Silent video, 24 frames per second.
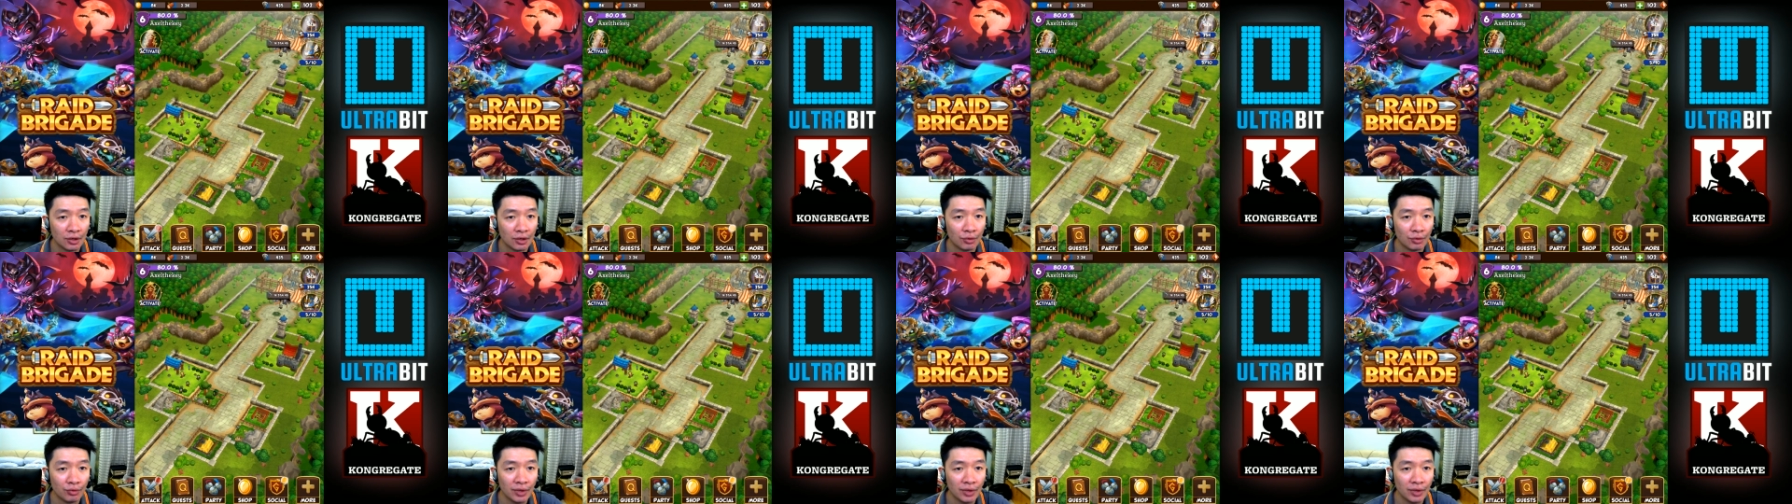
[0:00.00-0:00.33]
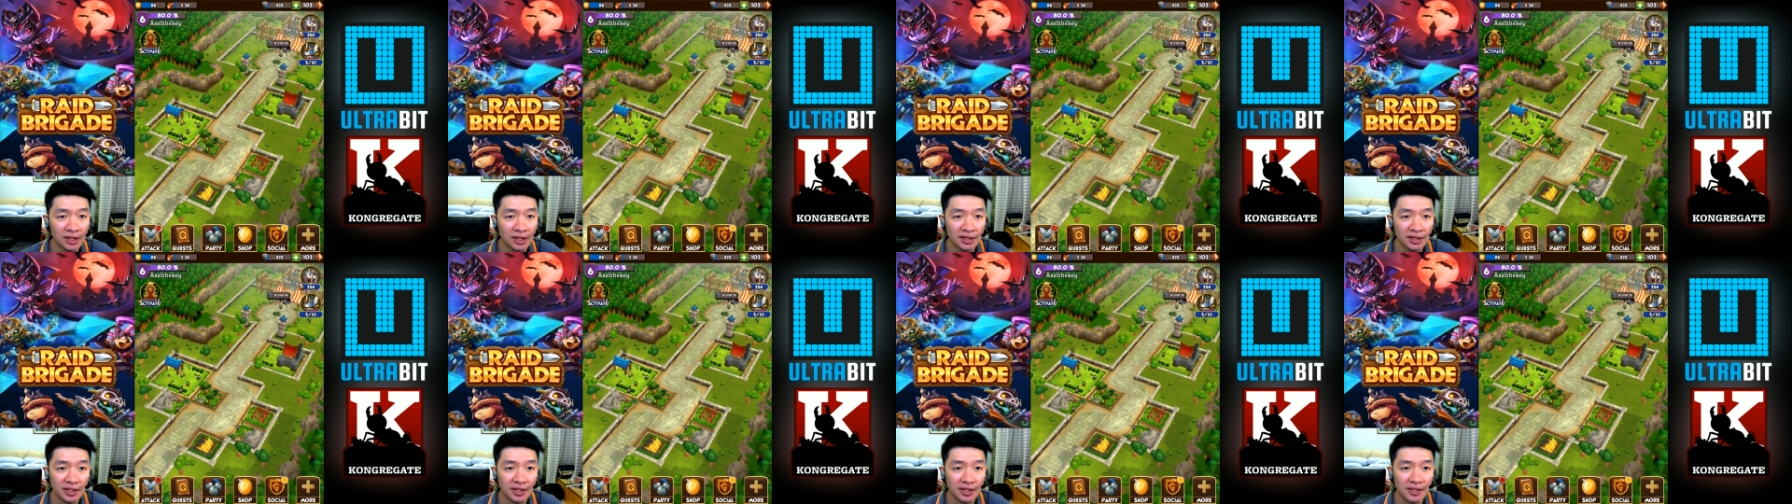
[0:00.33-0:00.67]

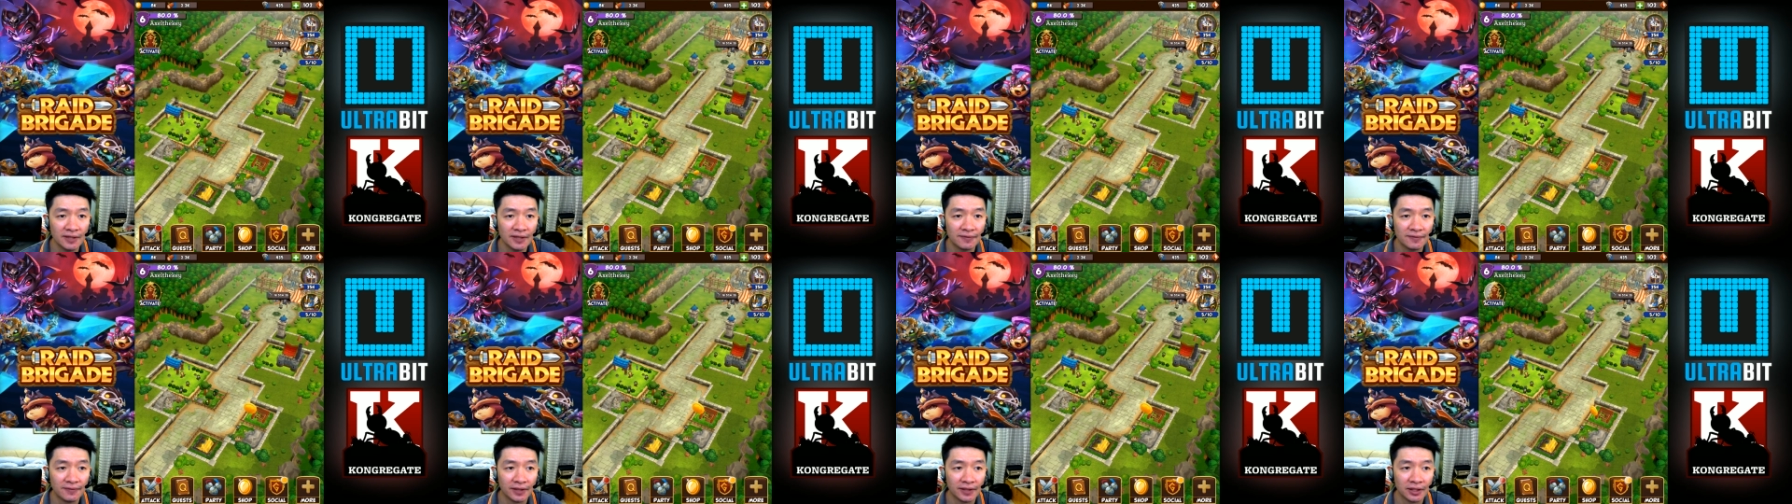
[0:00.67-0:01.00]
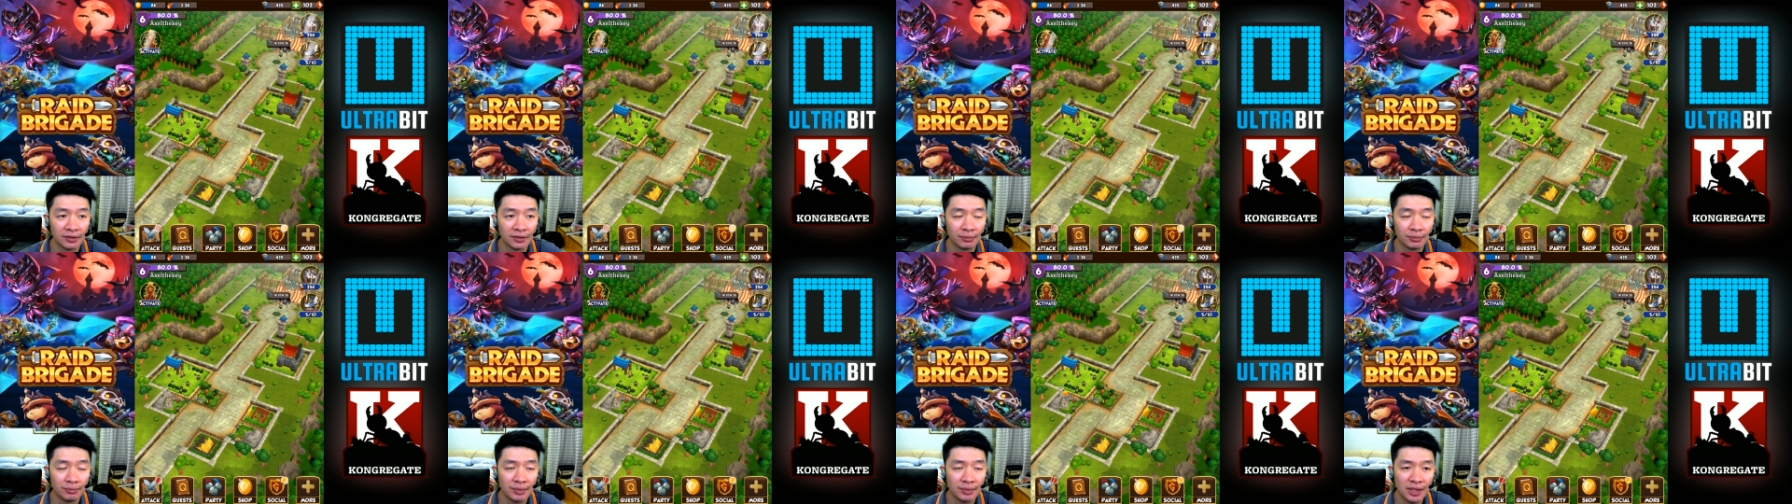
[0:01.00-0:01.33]
will the
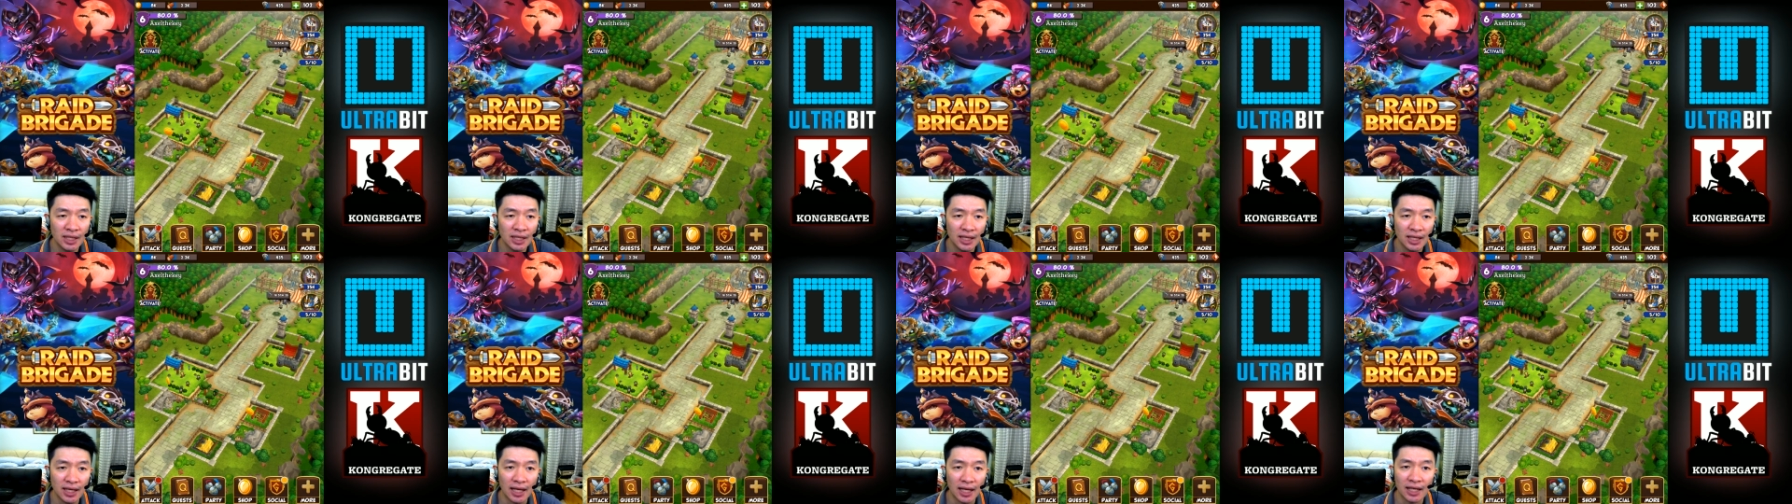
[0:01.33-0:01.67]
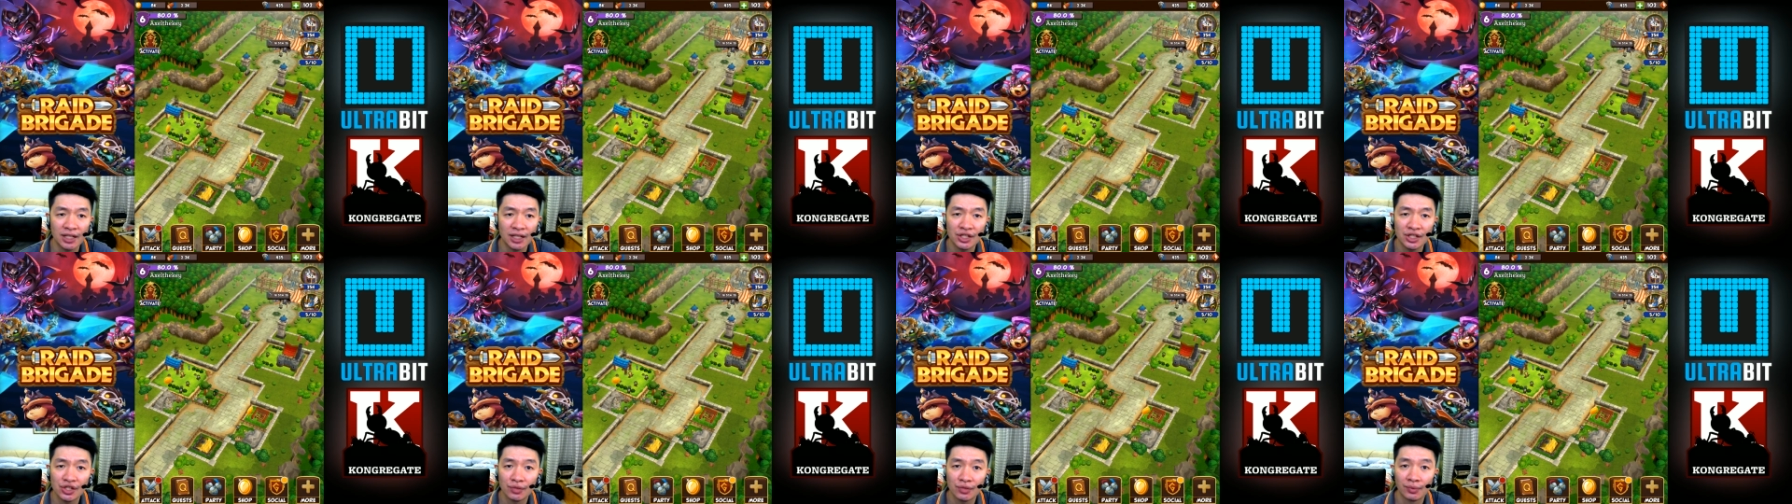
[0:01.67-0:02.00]
event be
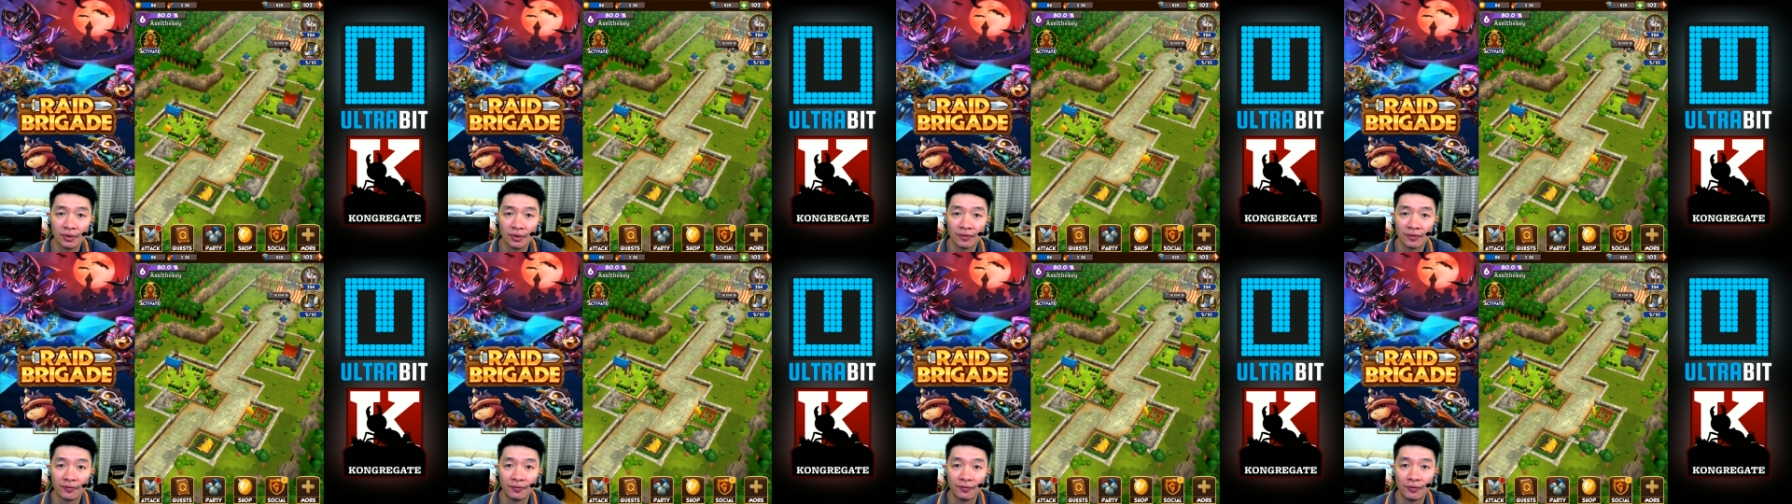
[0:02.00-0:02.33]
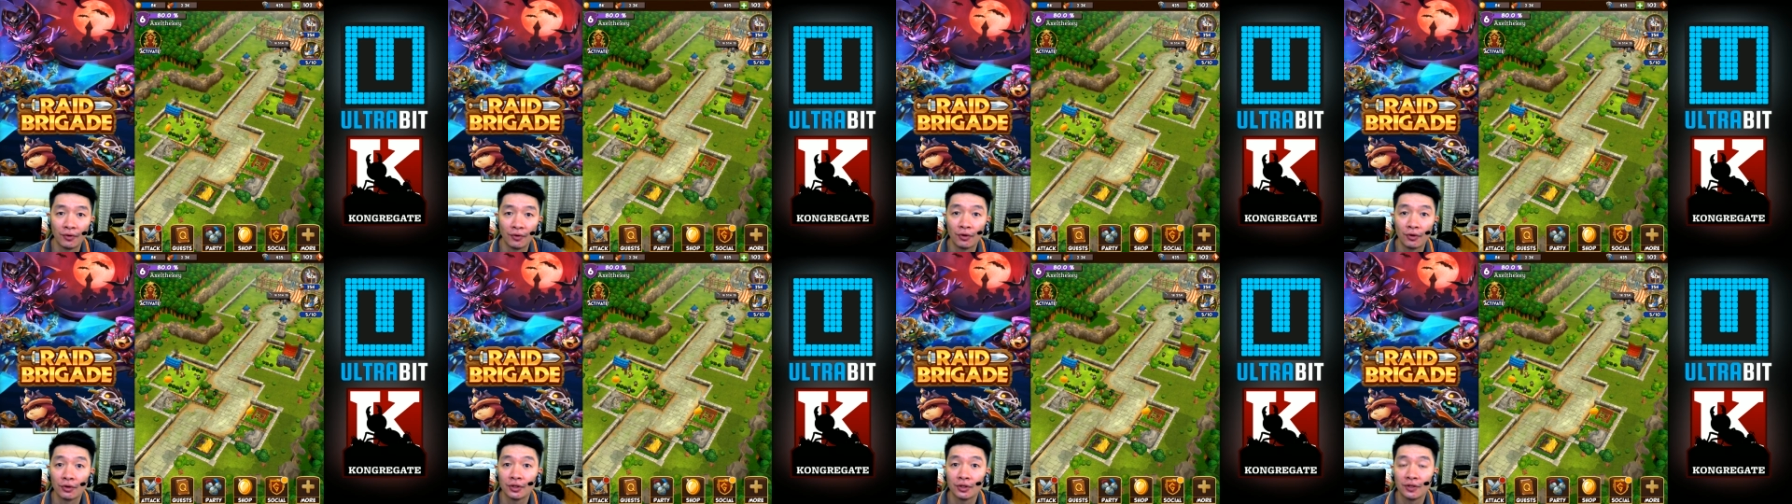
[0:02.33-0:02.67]
eligible
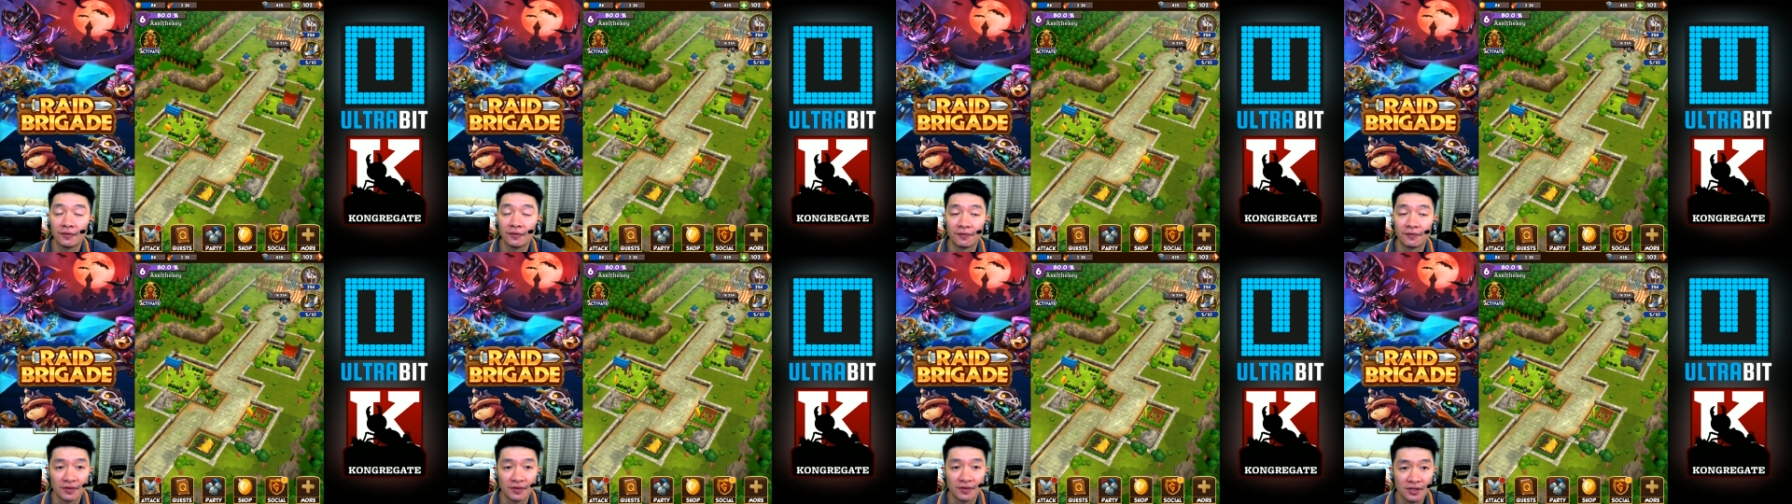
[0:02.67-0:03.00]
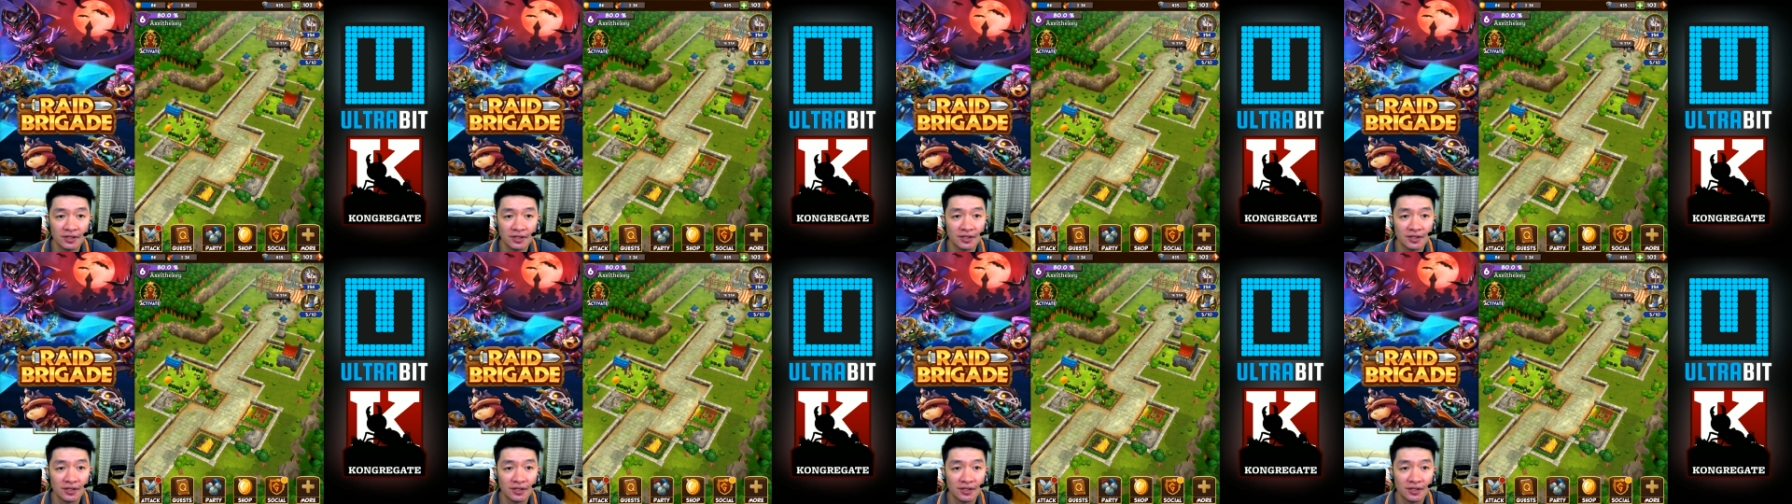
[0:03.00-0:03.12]
for the first